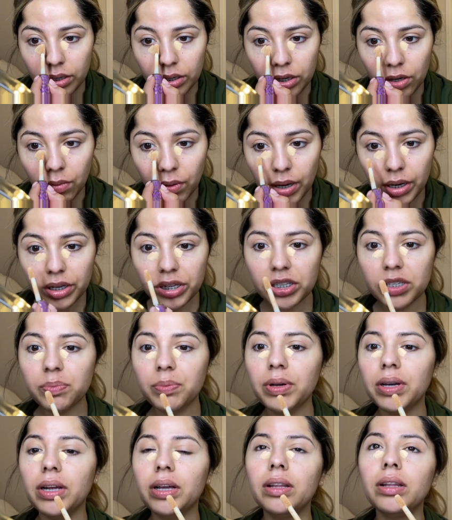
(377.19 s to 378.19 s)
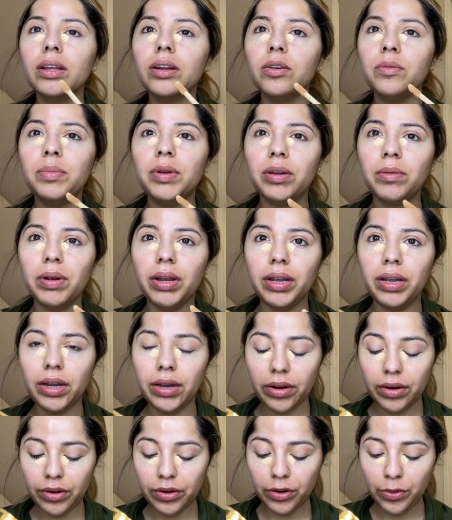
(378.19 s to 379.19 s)
do wanna just put a little bit right
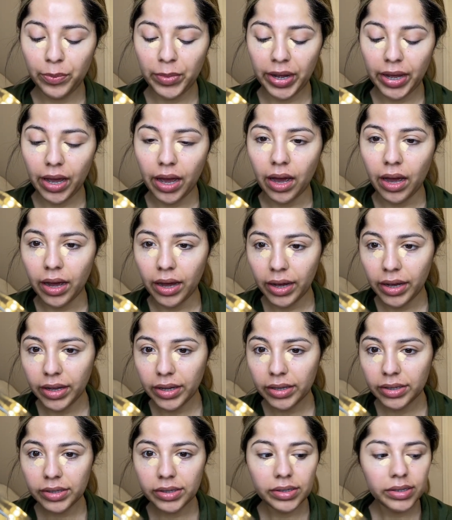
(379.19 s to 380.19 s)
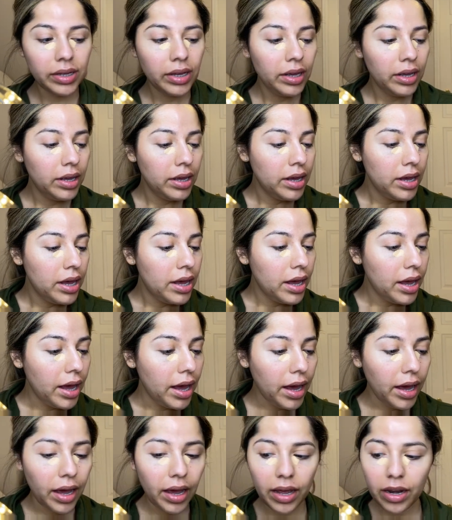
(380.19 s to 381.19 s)
here under my eyes
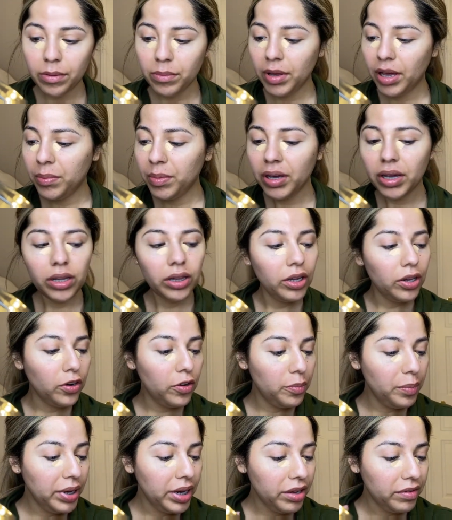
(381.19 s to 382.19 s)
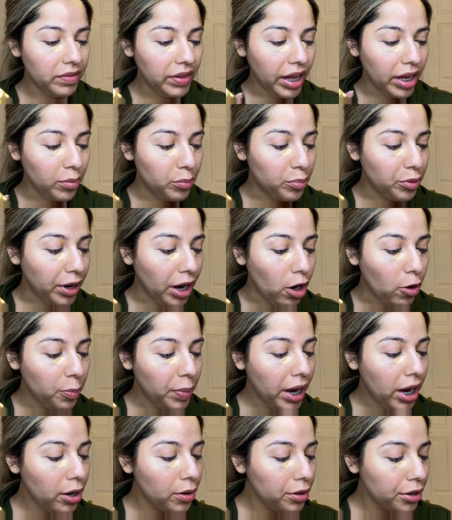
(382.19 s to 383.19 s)
and maybe a little bit of like brow
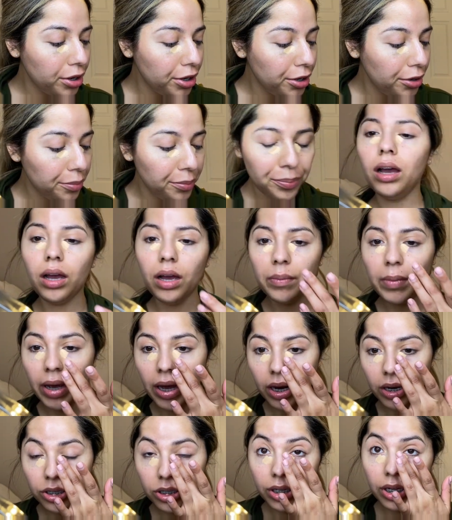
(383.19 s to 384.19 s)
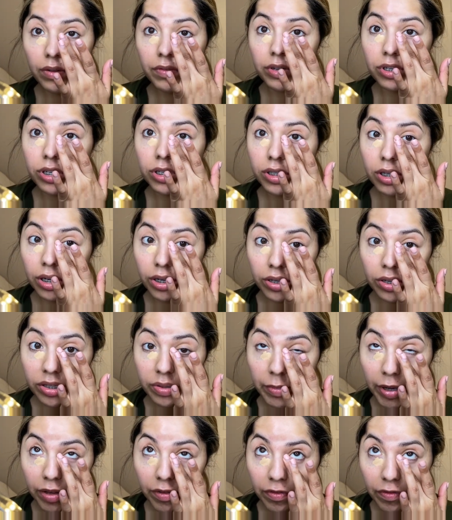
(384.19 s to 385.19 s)
powder. I'm actually even just gonna
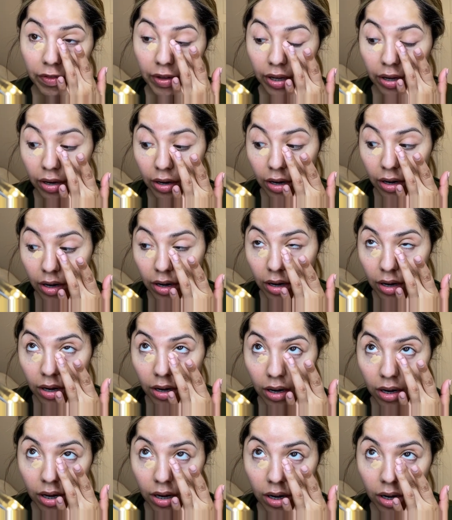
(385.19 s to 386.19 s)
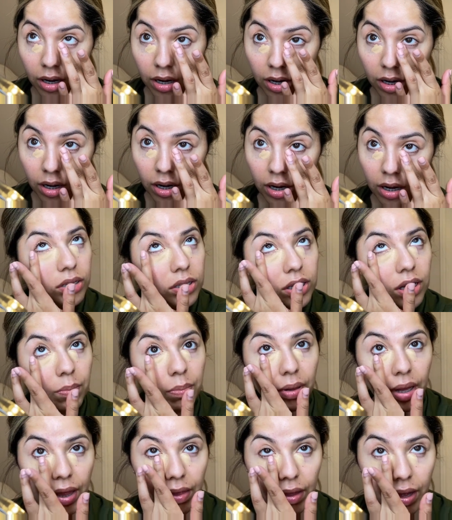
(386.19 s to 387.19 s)
use my finger to
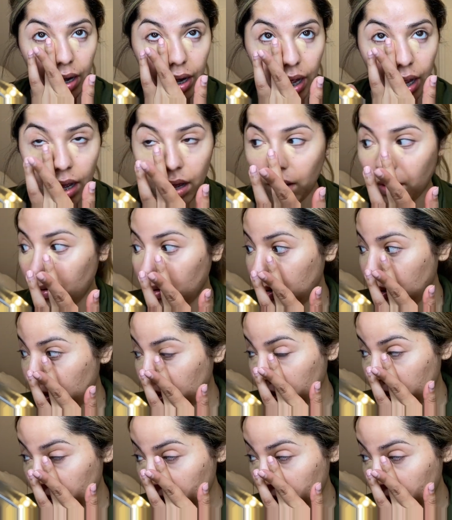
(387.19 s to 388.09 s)
blend that out.